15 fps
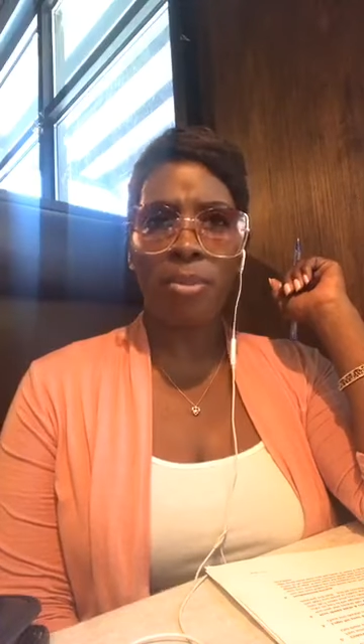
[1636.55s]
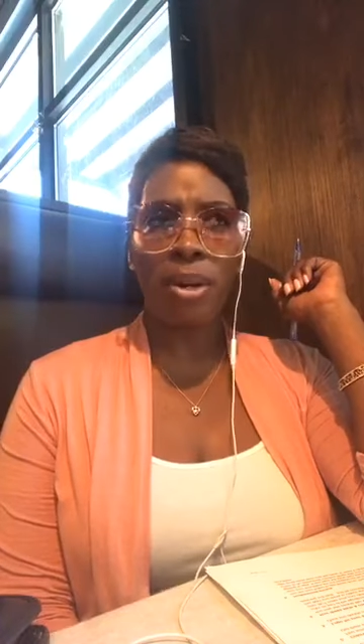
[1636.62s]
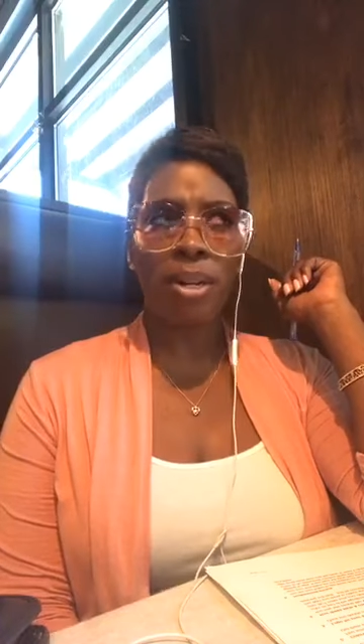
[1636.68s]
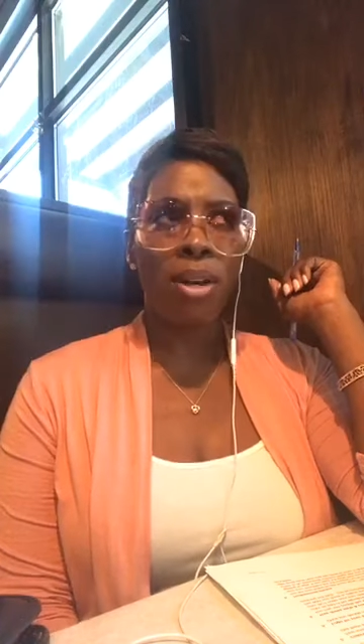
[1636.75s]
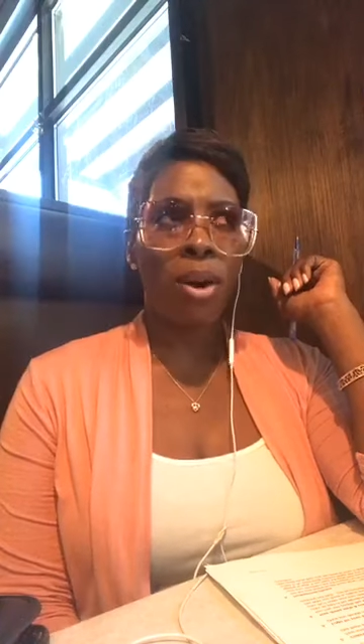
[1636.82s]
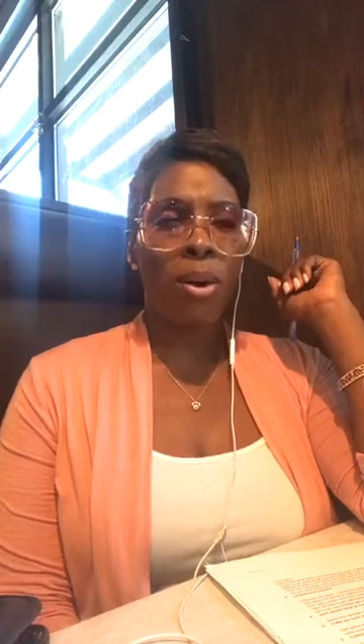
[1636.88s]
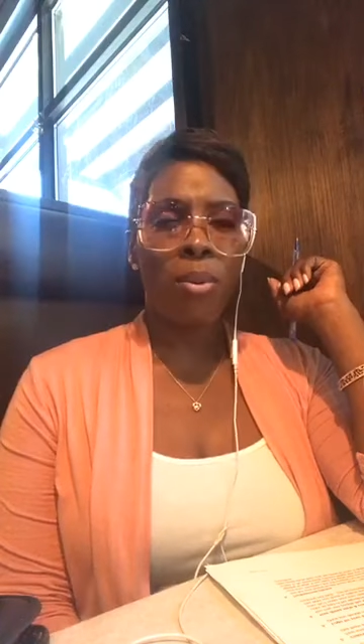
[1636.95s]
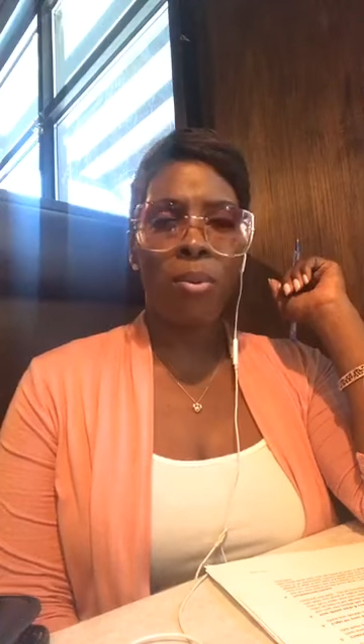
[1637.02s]
But
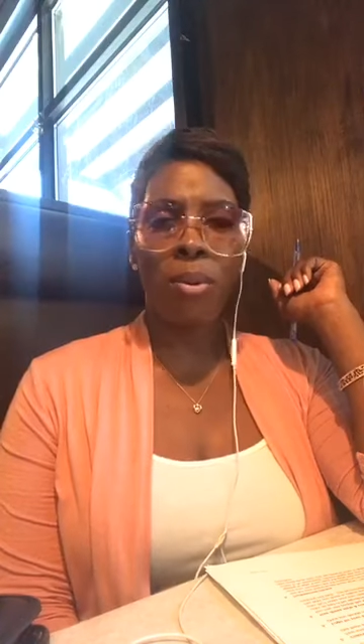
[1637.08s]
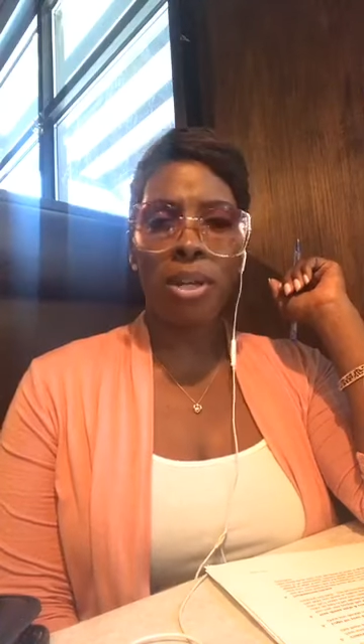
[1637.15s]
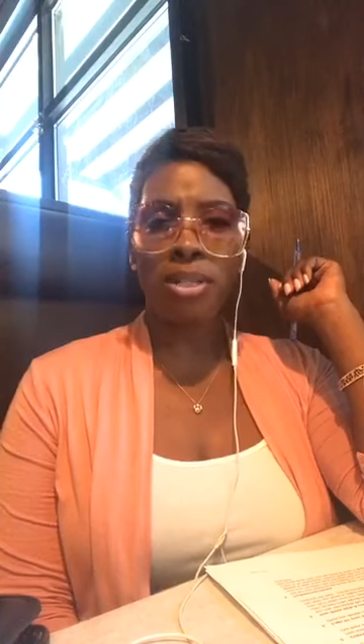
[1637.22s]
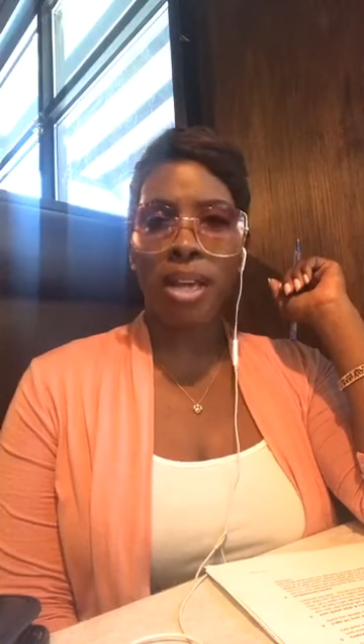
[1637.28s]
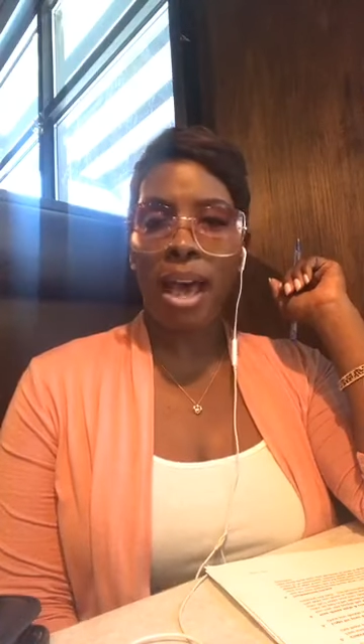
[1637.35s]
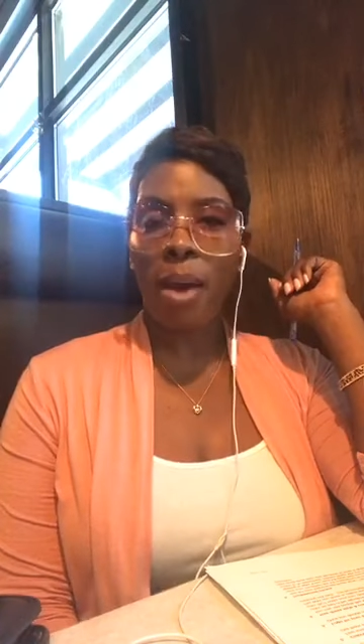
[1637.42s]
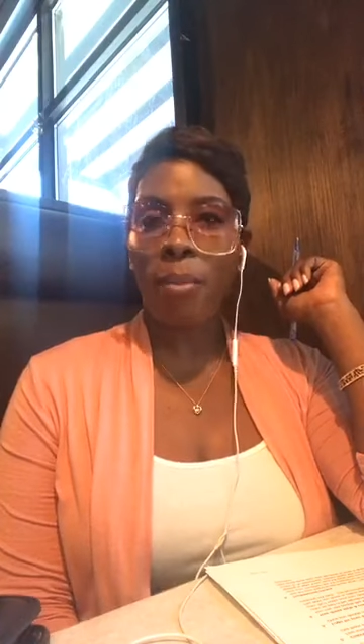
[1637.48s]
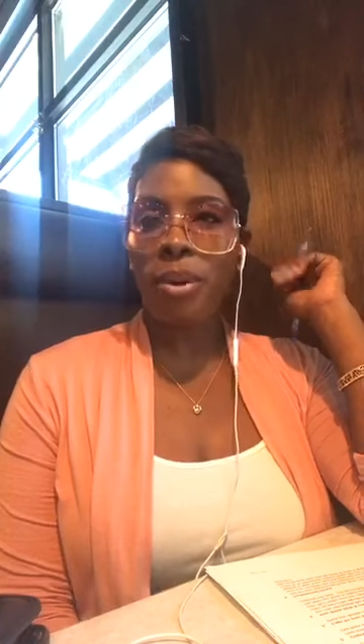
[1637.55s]
what
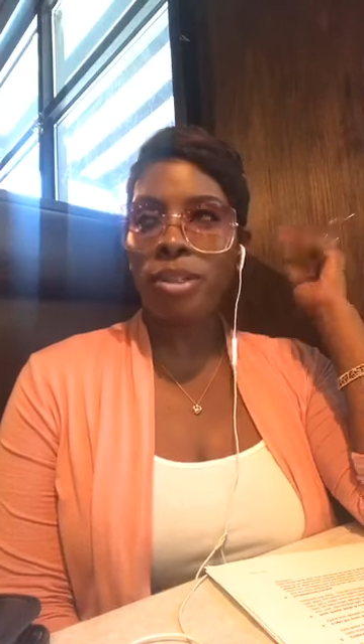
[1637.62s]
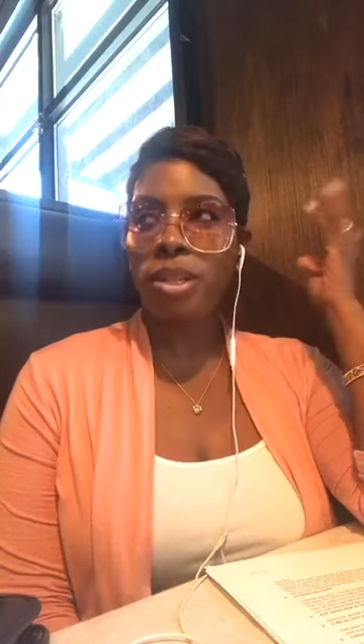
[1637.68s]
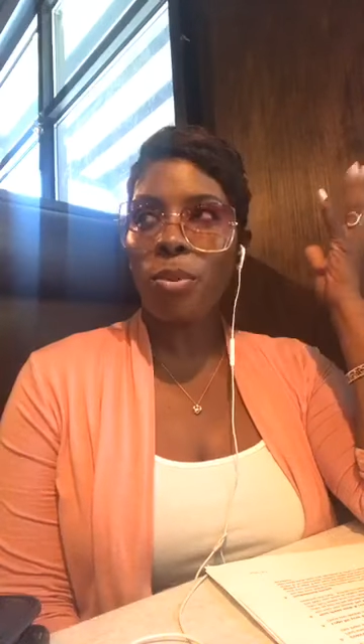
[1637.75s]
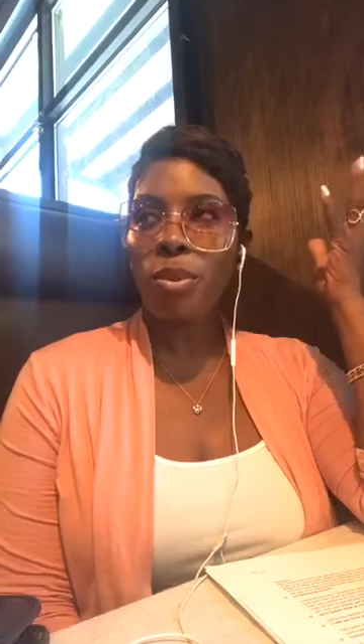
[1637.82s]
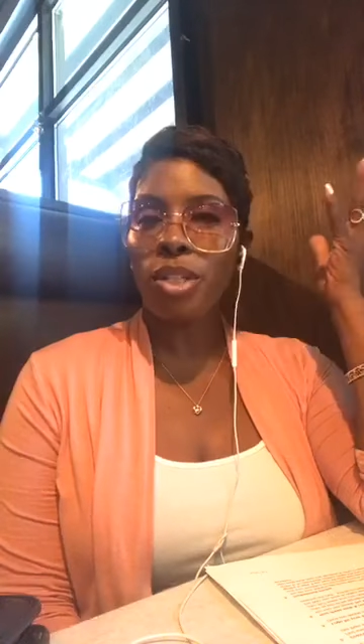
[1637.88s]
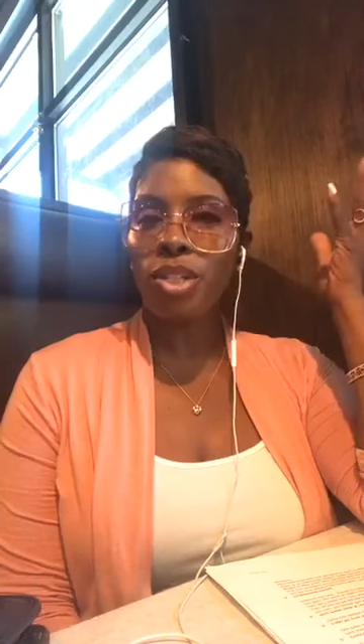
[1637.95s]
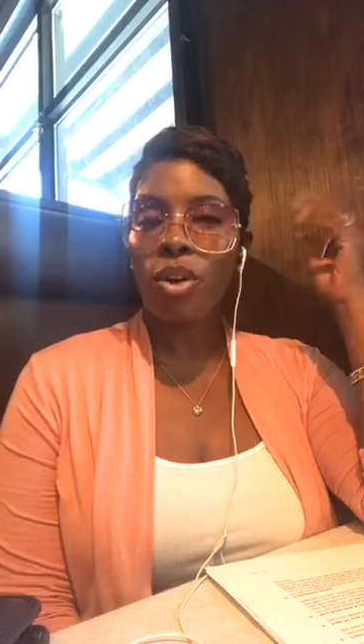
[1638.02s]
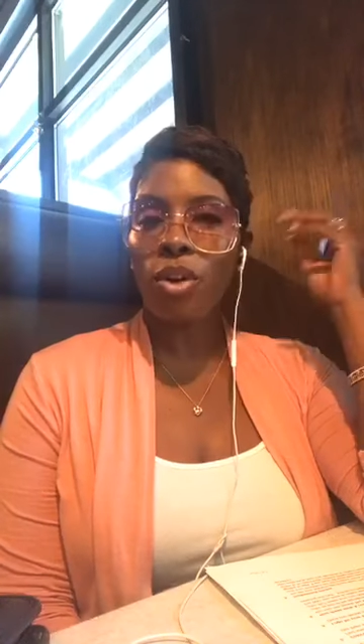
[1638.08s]

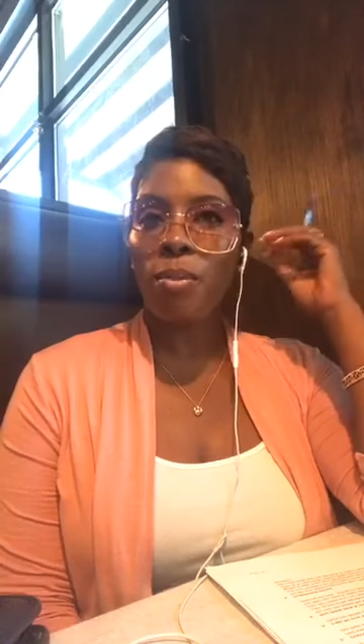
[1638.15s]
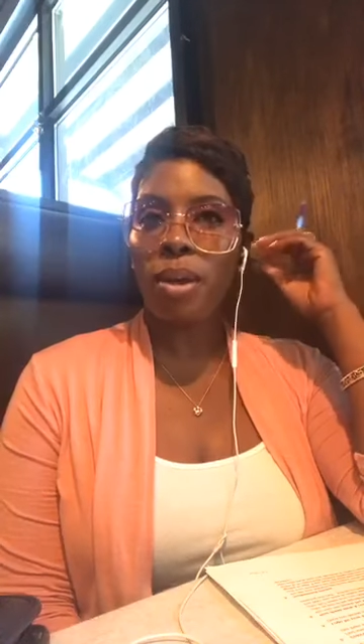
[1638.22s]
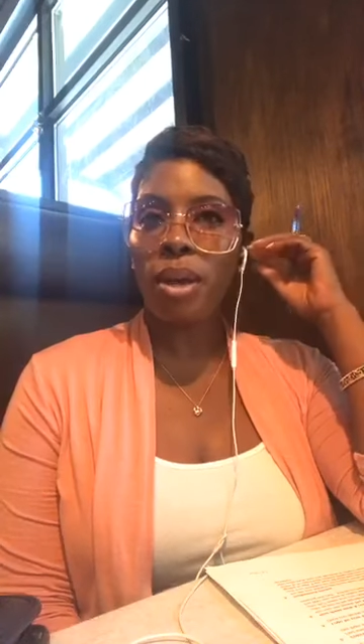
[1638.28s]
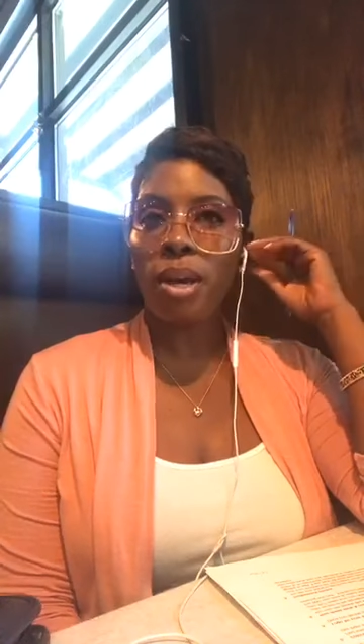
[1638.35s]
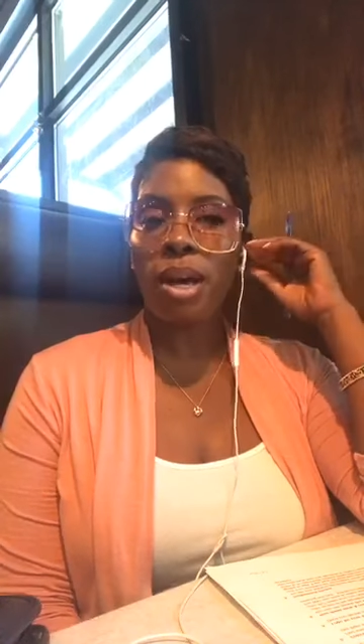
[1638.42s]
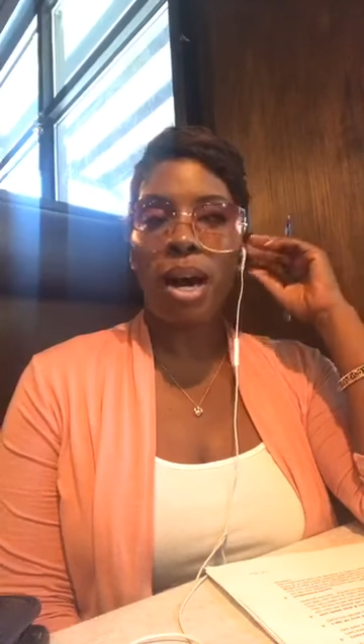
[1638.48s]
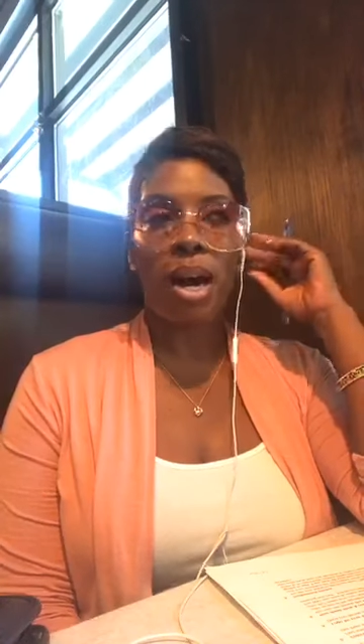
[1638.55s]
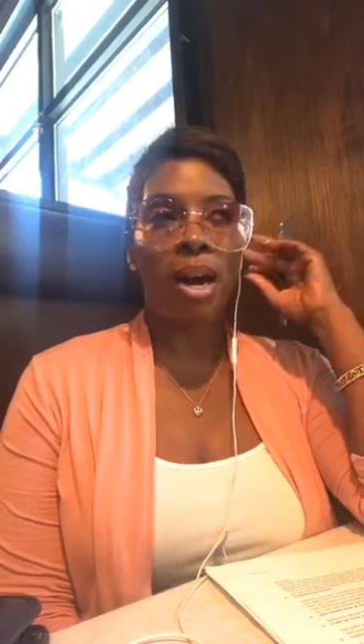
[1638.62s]
someone told
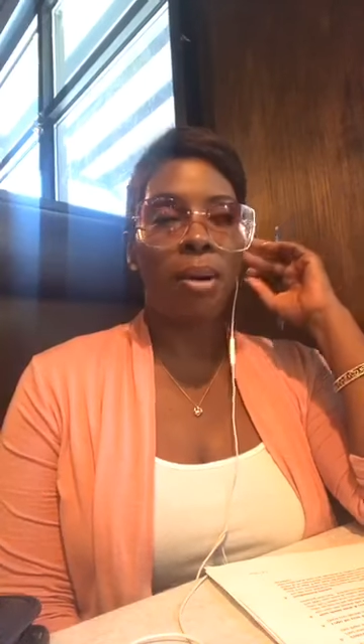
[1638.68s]
me,